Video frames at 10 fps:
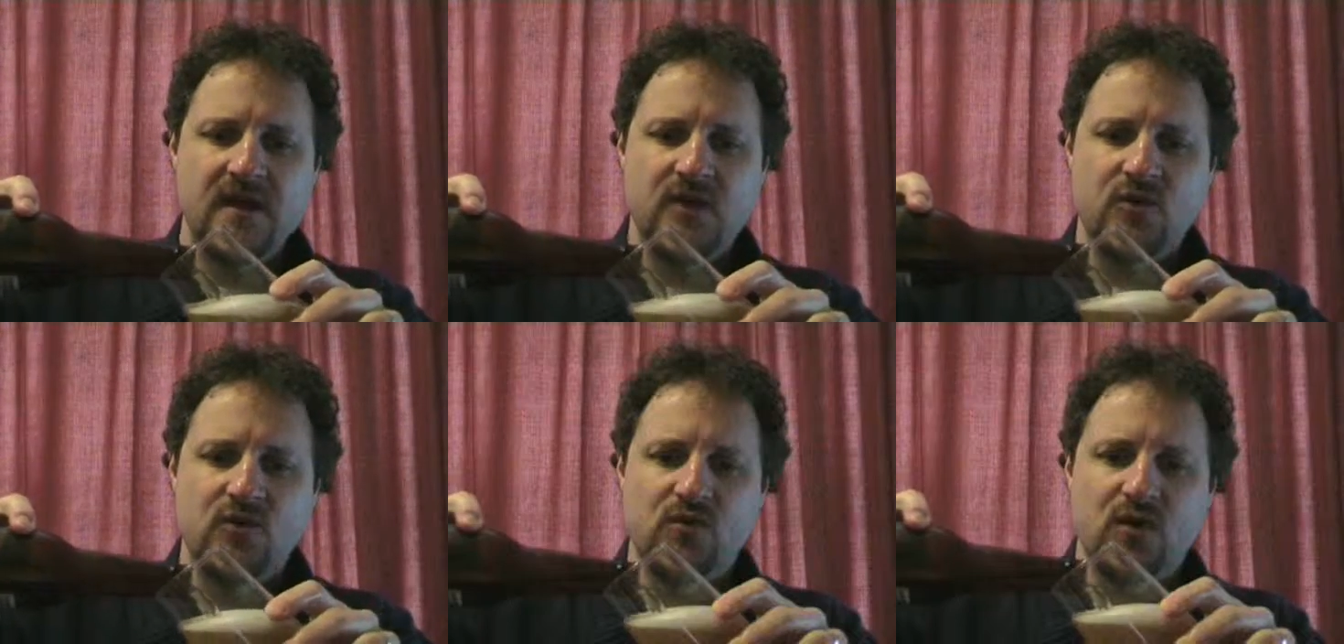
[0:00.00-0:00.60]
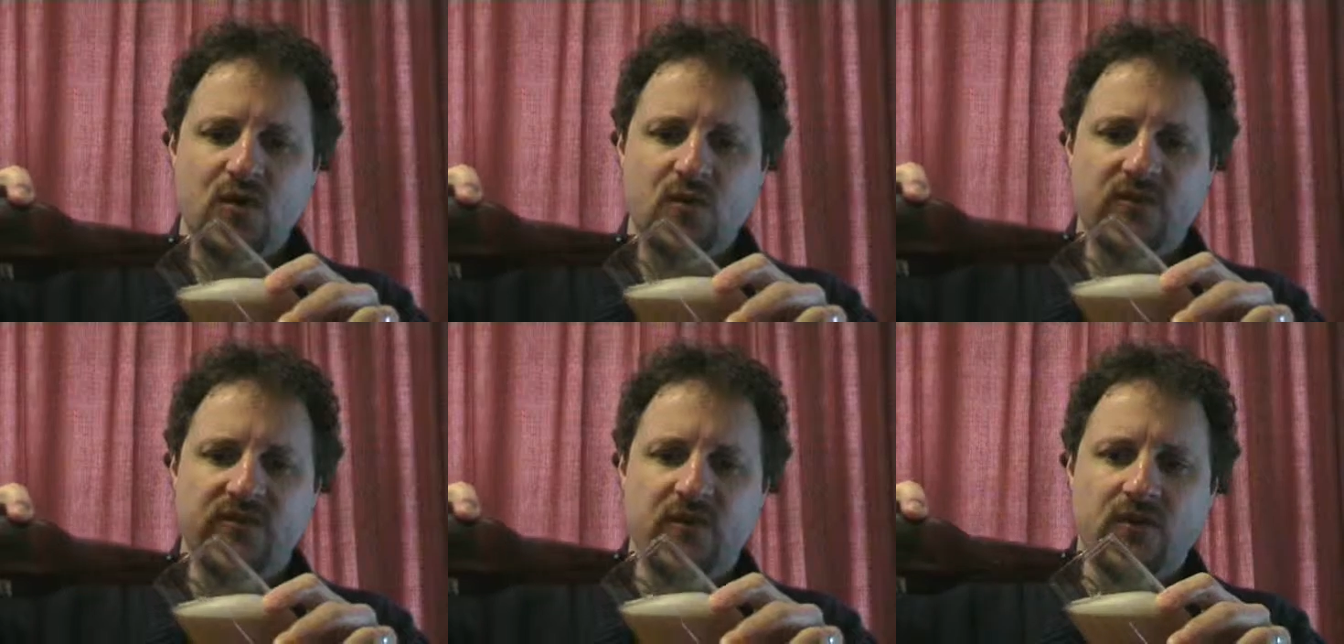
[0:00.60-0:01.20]
who
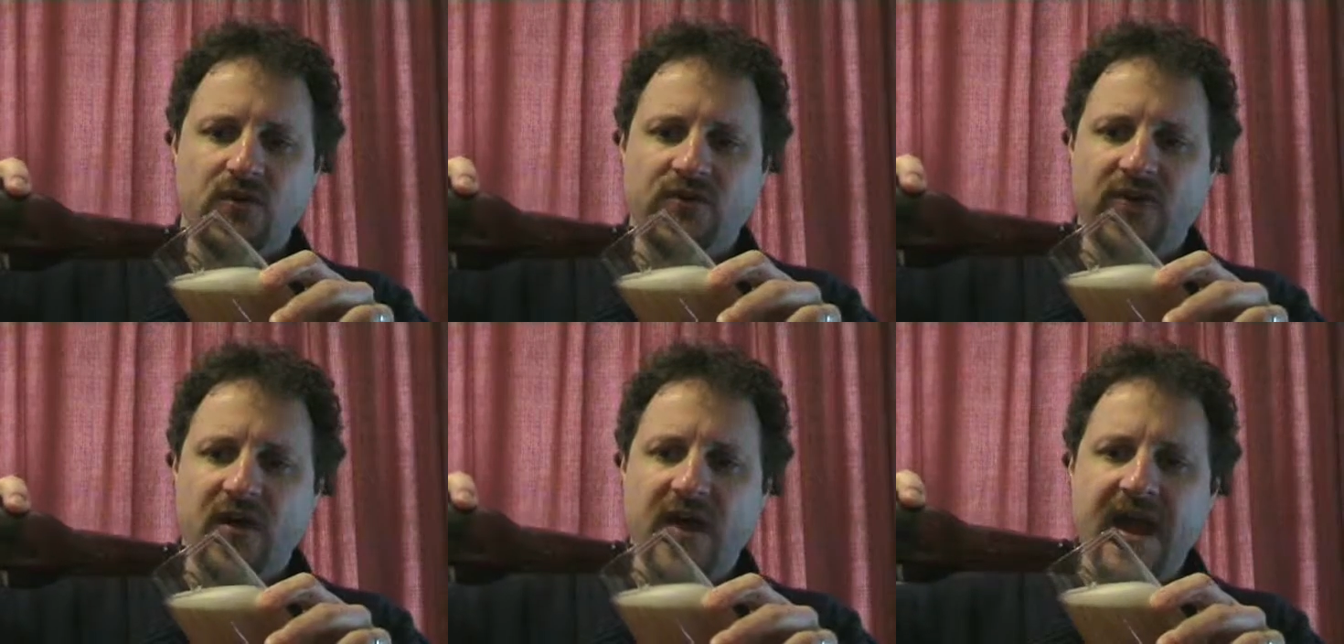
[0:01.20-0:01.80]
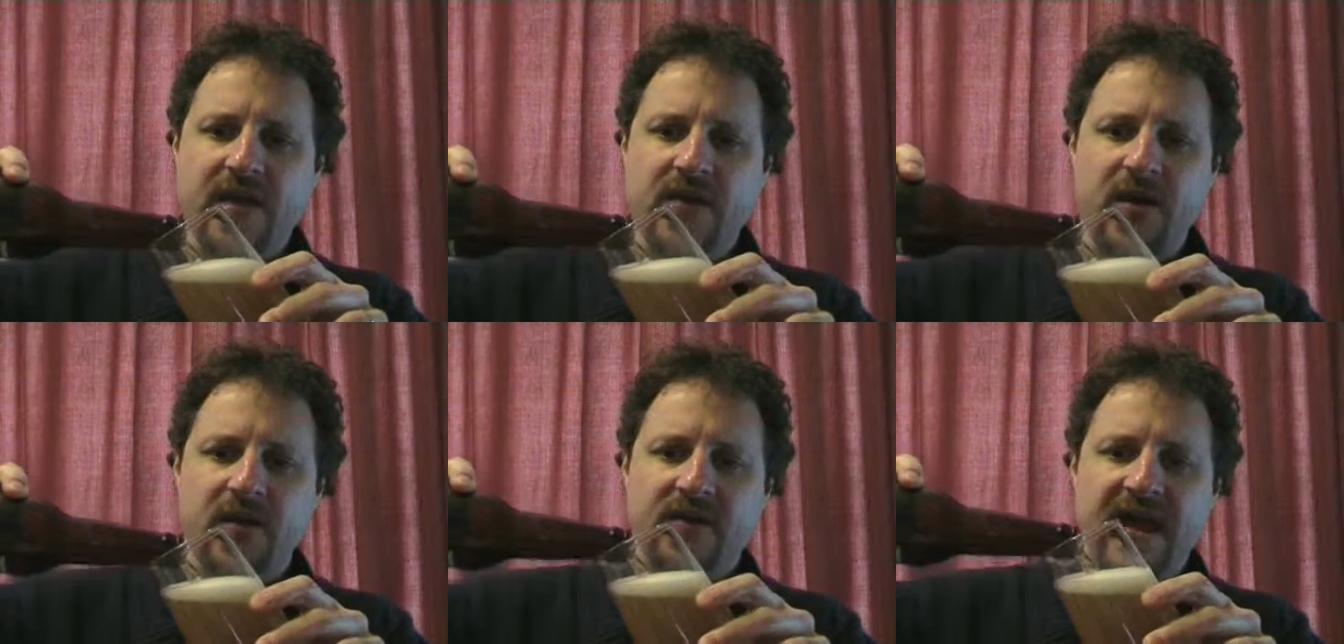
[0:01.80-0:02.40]
was also
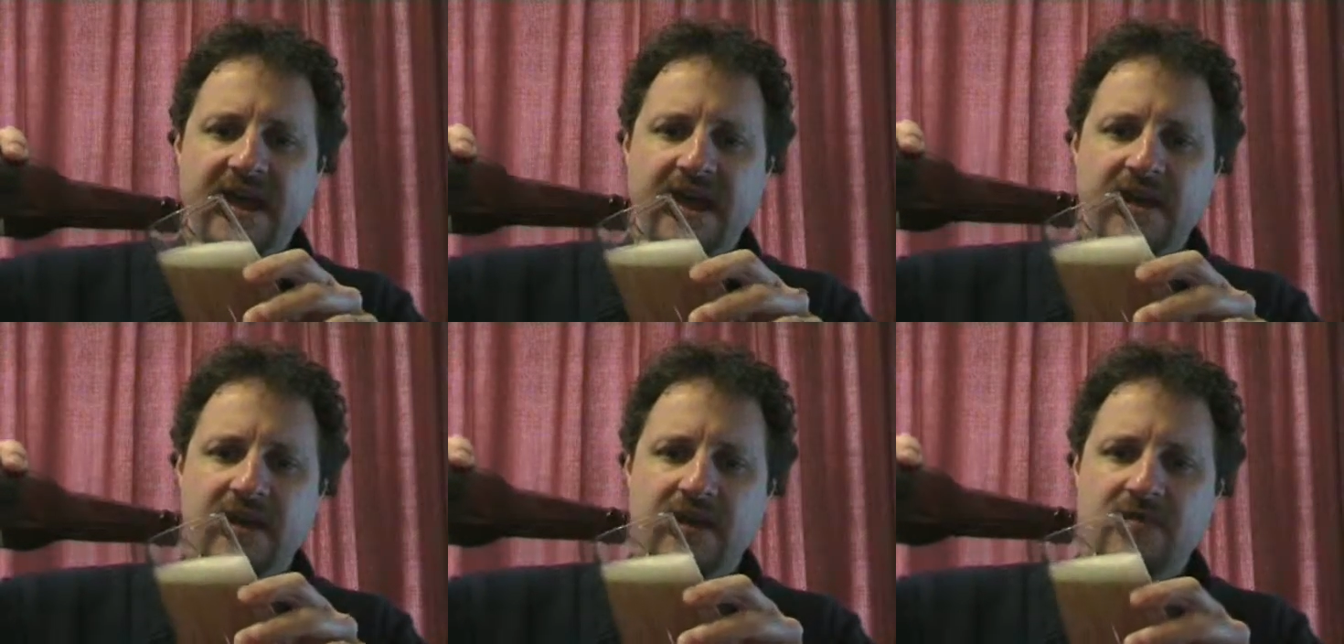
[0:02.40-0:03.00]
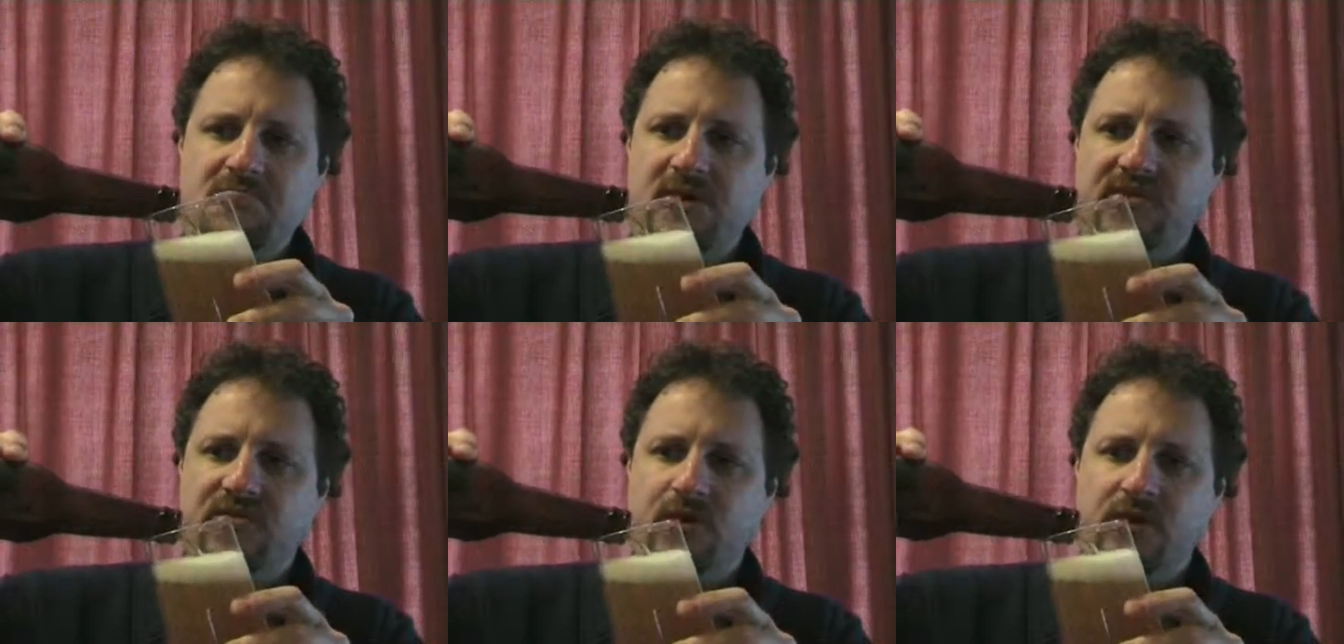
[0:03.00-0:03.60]
known to hang out in
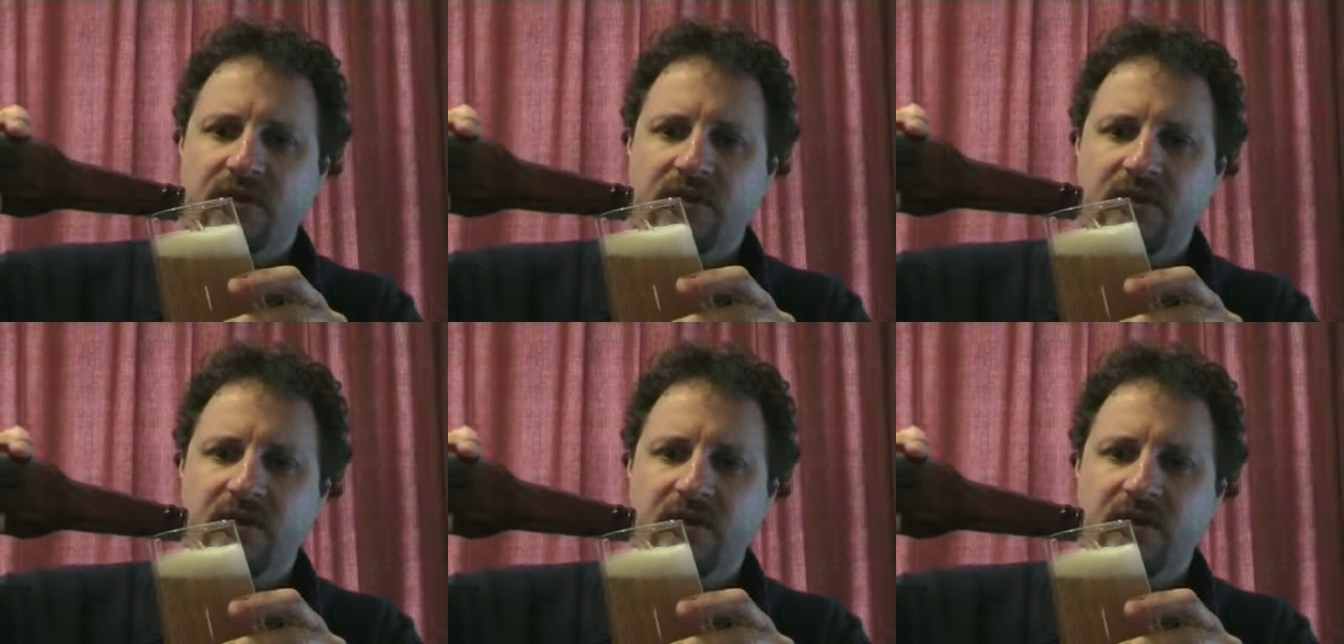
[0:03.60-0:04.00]
Beechworth.